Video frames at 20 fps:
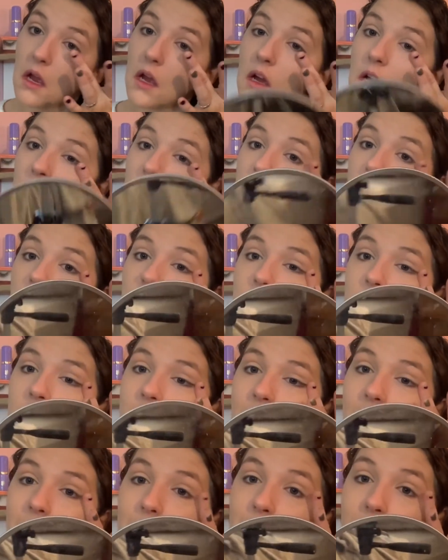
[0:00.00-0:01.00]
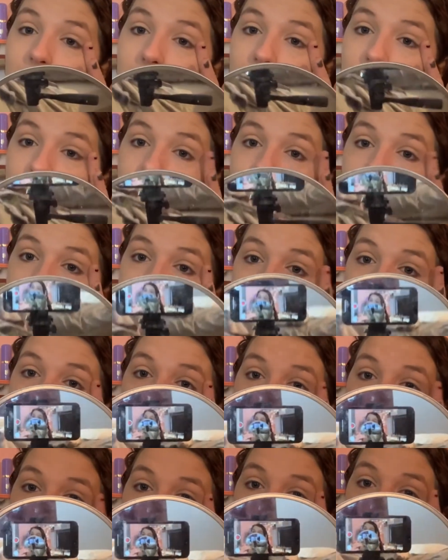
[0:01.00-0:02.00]
Oh, look at my
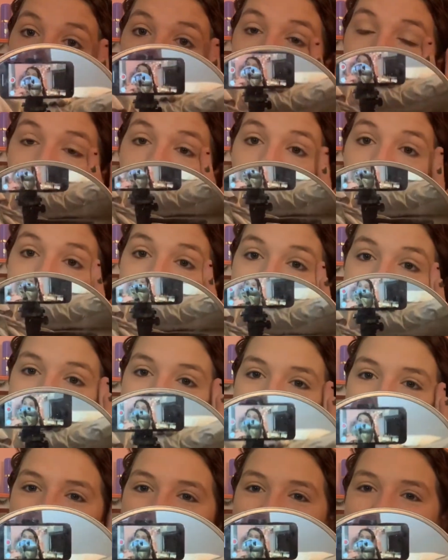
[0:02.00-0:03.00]
tripod. Hi, guys.